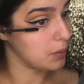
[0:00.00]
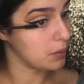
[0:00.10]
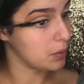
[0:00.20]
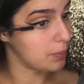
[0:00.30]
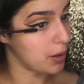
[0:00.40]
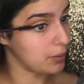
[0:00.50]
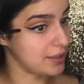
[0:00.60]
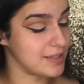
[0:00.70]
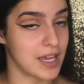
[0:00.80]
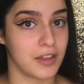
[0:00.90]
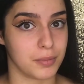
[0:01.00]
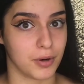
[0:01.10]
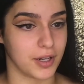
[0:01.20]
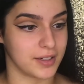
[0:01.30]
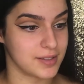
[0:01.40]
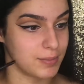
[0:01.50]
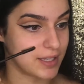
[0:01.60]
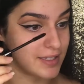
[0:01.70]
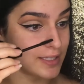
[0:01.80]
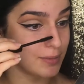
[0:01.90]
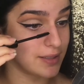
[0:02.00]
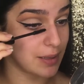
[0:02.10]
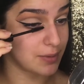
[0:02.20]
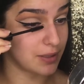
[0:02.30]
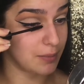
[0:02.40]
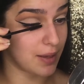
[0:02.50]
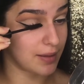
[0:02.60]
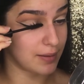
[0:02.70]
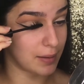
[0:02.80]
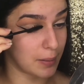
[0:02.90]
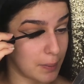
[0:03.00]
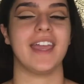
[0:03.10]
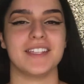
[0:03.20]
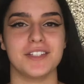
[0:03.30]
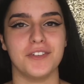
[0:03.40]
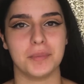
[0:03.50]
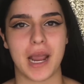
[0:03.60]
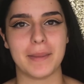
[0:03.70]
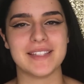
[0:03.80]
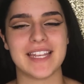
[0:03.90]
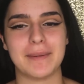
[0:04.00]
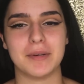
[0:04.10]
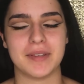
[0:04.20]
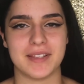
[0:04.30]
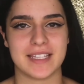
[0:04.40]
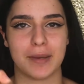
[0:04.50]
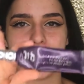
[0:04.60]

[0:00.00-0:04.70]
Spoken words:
Napoleon's other products because this one's absolutely amazing. Okay, so for primer today I'm going to be using